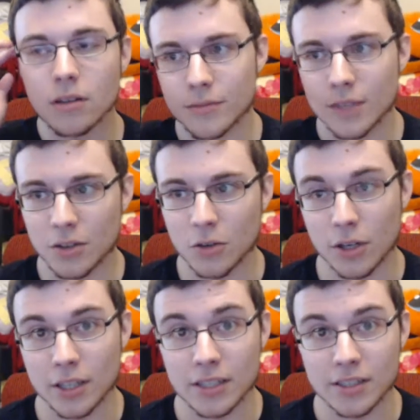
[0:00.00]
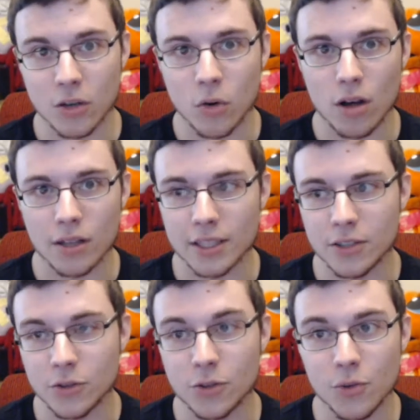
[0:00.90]
on at least the quality.
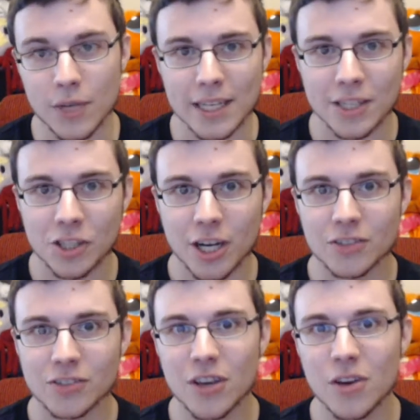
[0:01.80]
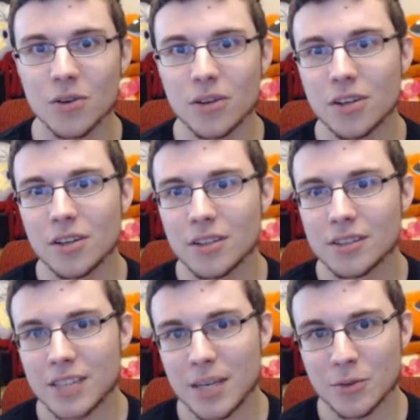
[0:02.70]
You do need chairs though.
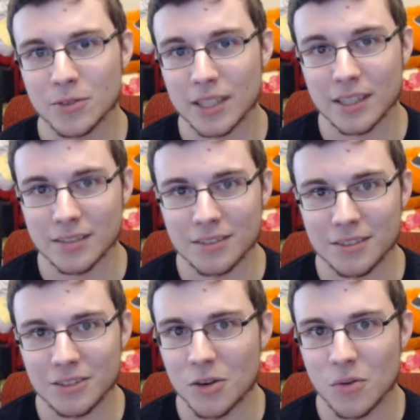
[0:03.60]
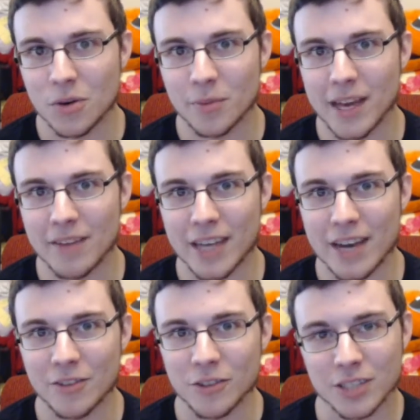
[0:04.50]
Tables, you don't want to be having half
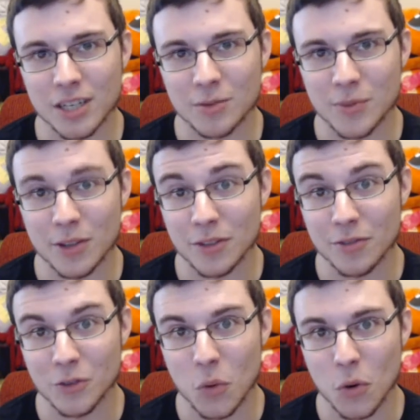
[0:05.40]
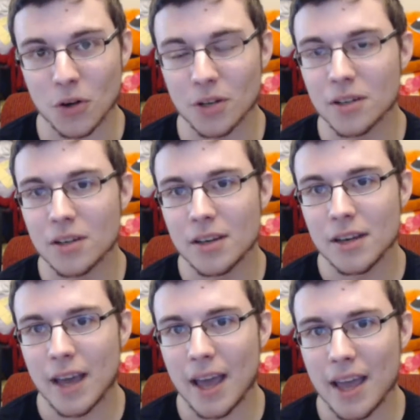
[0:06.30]
of your setups be on the floor.
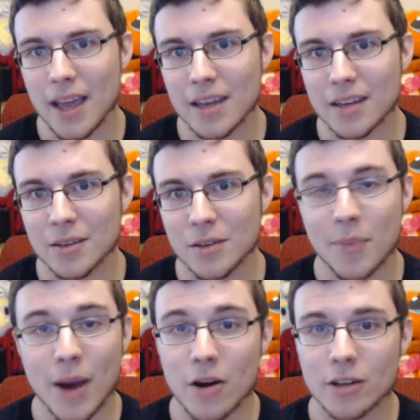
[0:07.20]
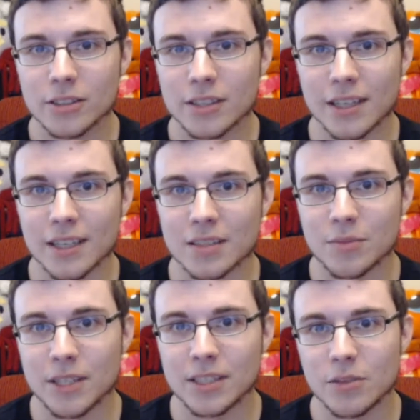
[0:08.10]
And the power outlet thing is a
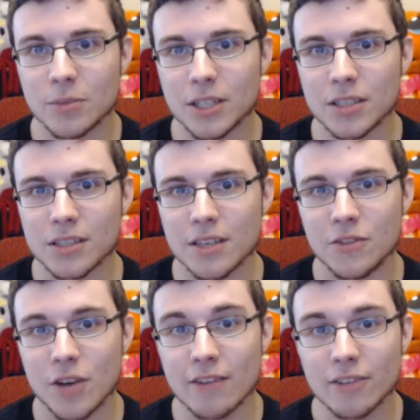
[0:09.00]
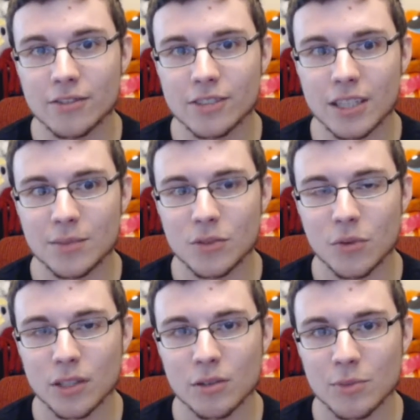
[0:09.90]
big deal because if you have enough setups, you
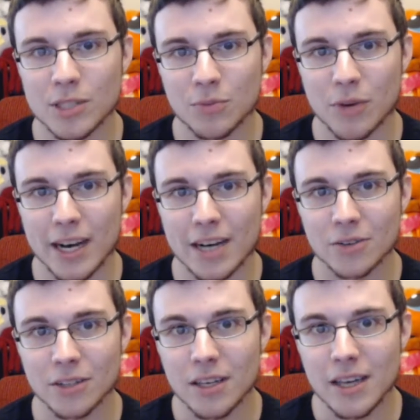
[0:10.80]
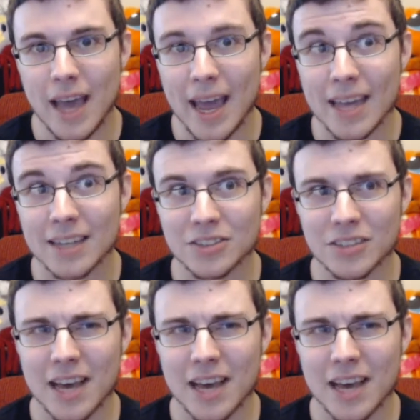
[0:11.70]
want them to be spread out and have